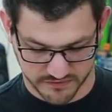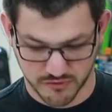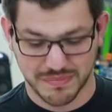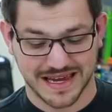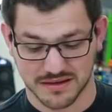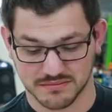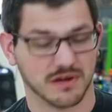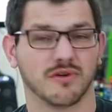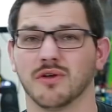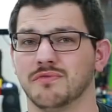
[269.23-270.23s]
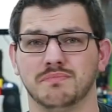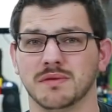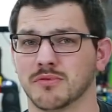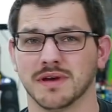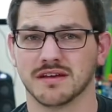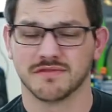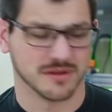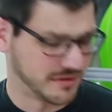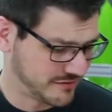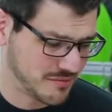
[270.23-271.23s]
Verbatim, of all people making
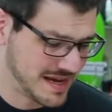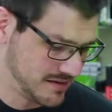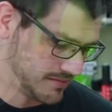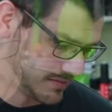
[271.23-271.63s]
filament, Verbatim.